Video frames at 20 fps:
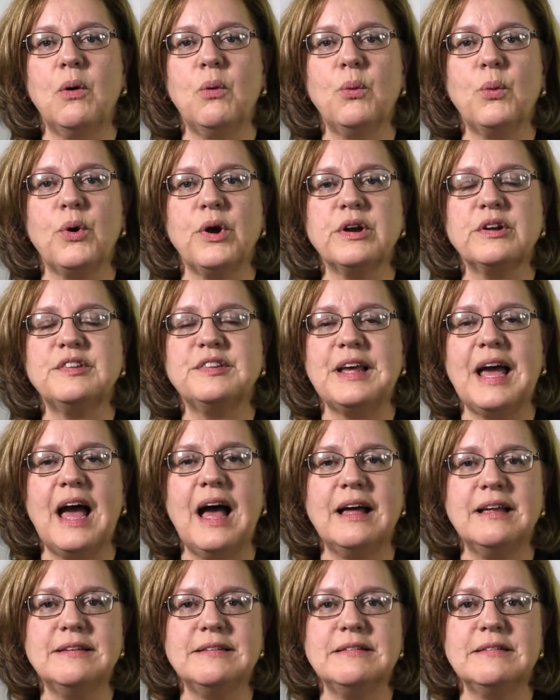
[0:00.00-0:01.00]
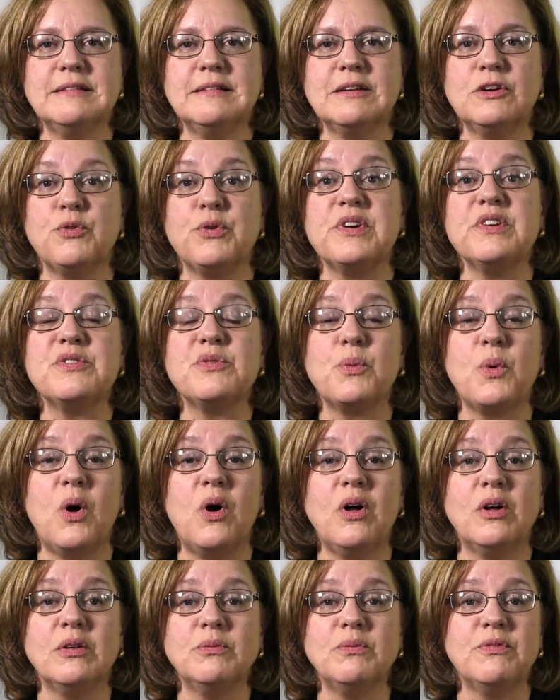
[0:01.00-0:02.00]
worked at
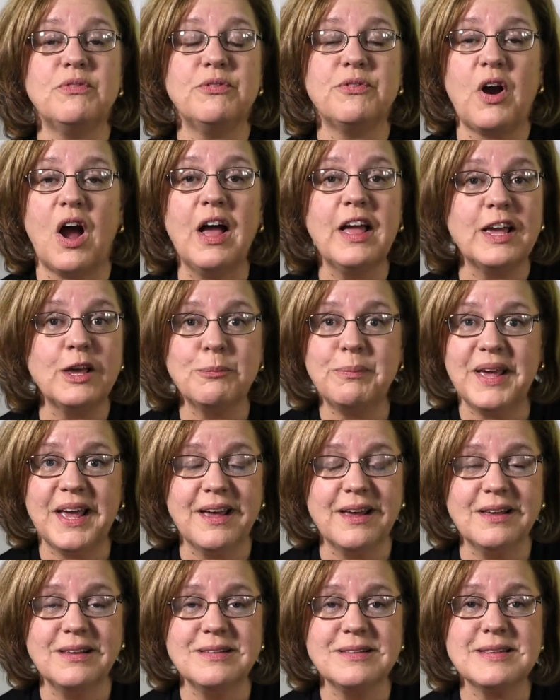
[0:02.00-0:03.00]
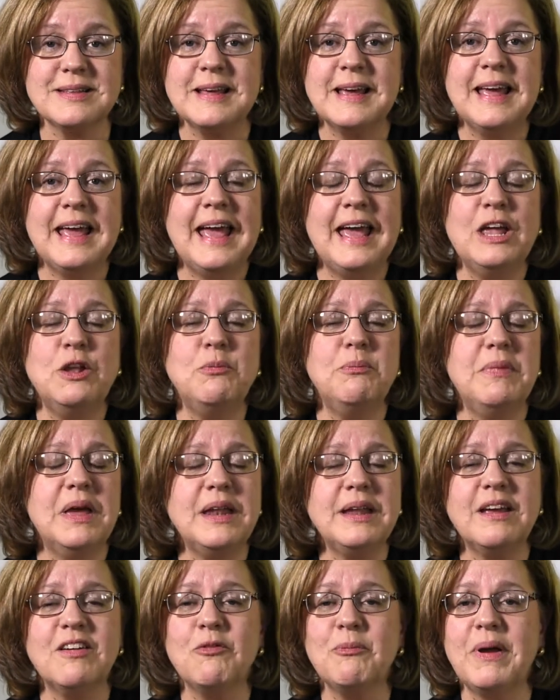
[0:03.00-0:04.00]
Griswold Frying Pans, and
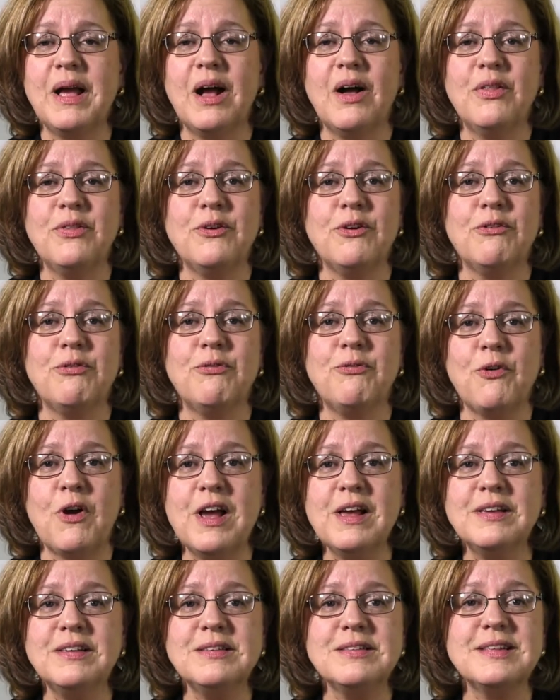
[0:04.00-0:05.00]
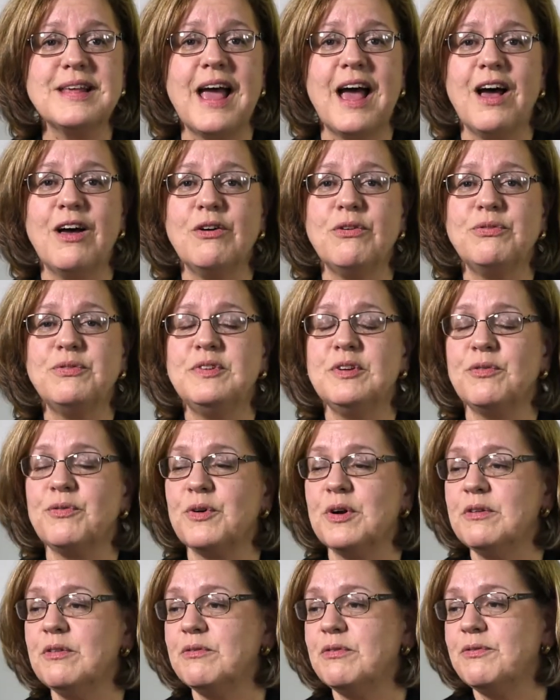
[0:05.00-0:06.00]
many of my other friends have
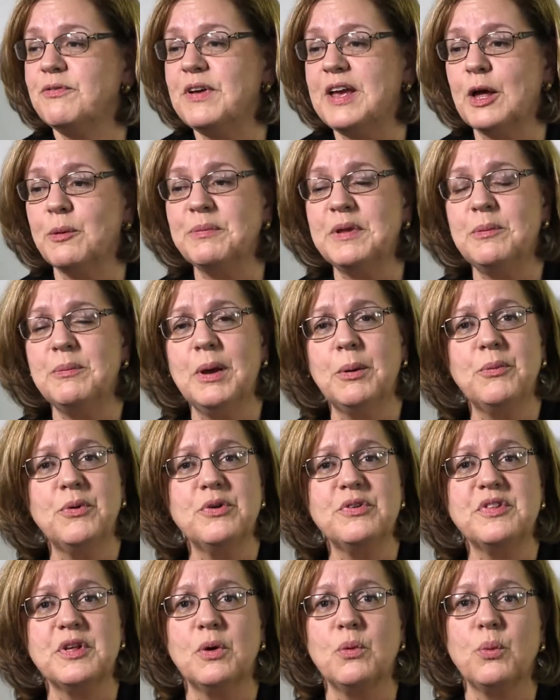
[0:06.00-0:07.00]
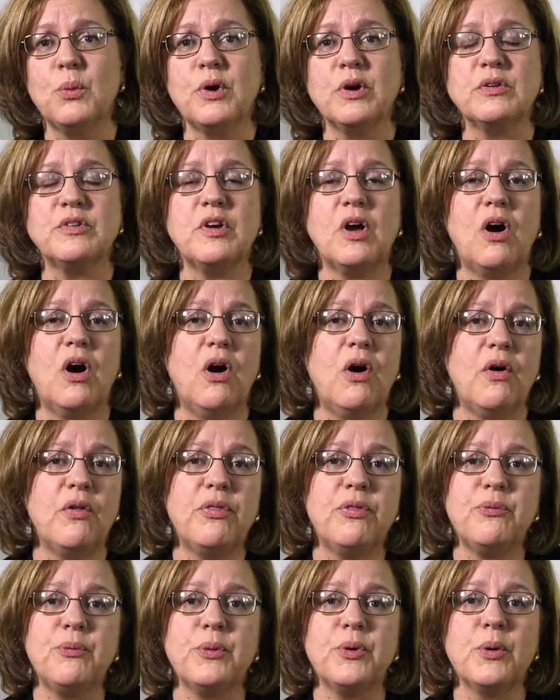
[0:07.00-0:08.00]
different family members that worked all
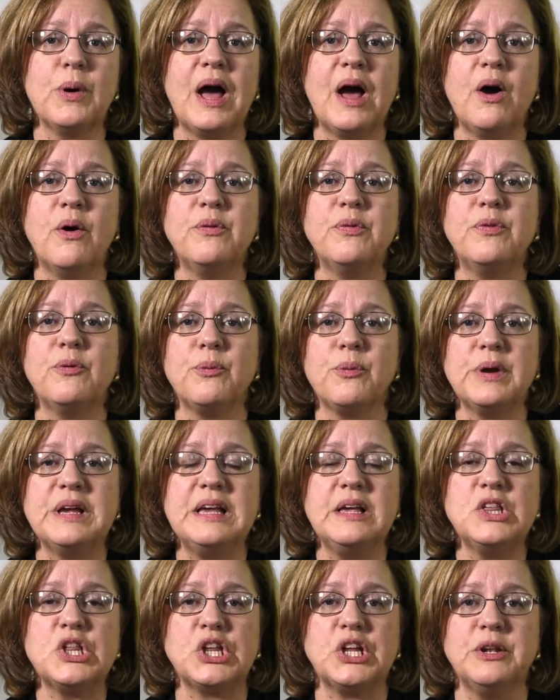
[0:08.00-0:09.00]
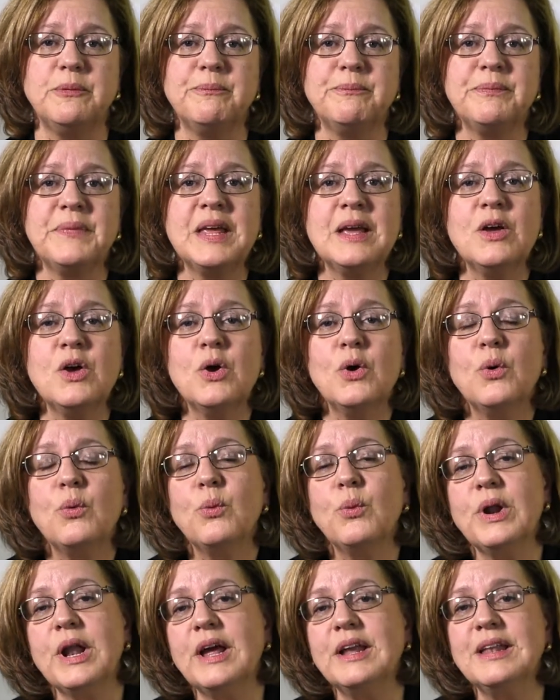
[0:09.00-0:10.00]
throughout the region.
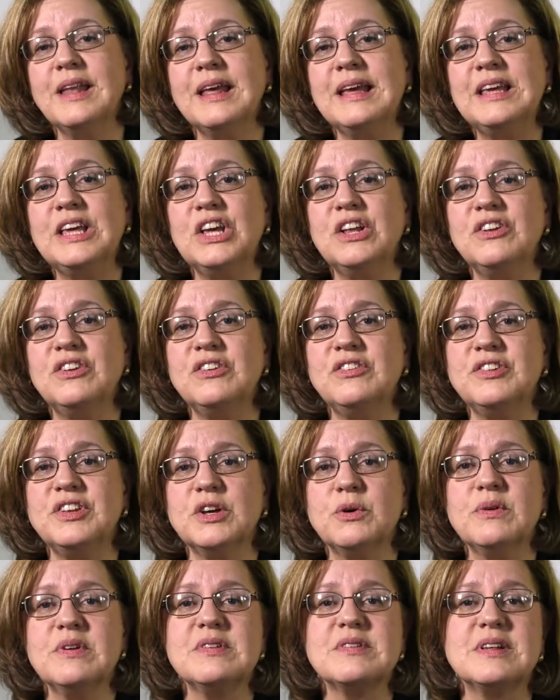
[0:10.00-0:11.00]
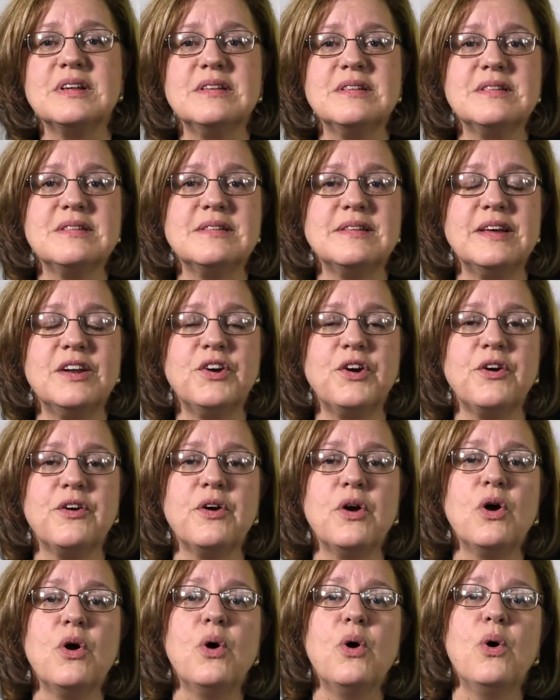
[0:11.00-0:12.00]
What I'd like you to do is consider
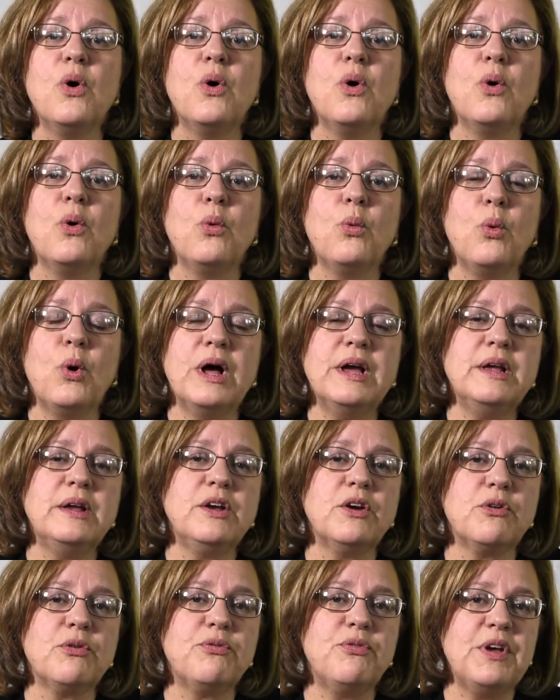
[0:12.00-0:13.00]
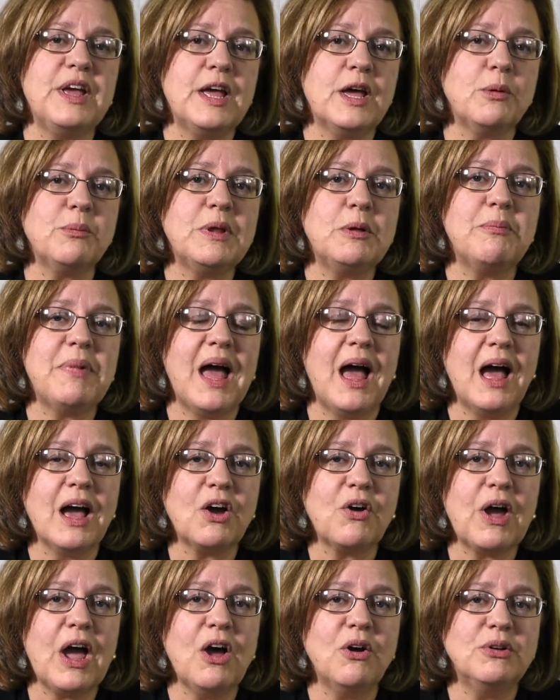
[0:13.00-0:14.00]
what your family
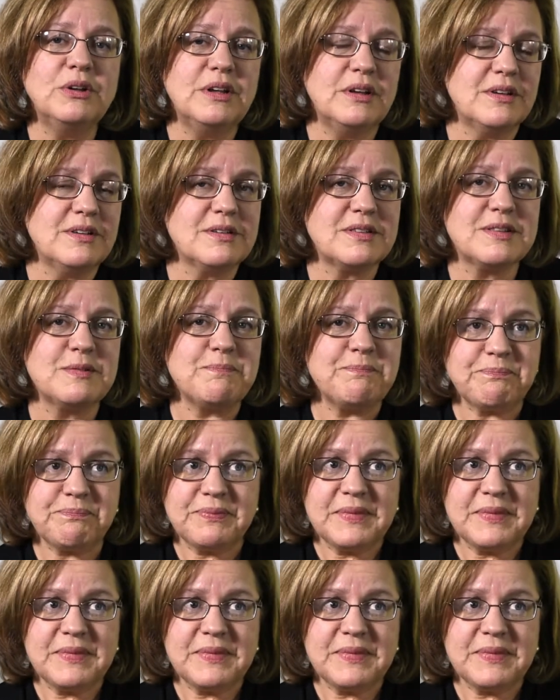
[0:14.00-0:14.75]
background is,